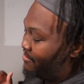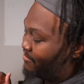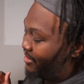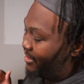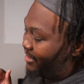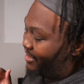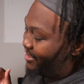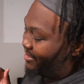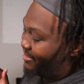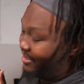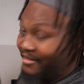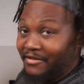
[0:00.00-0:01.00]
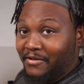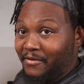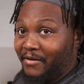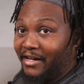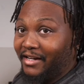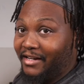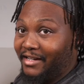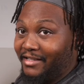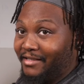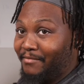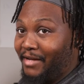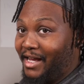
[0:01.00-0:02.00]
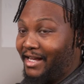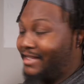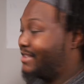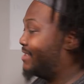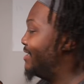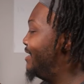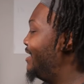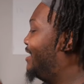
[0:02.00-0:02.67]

But yeah, so right here, here's the box.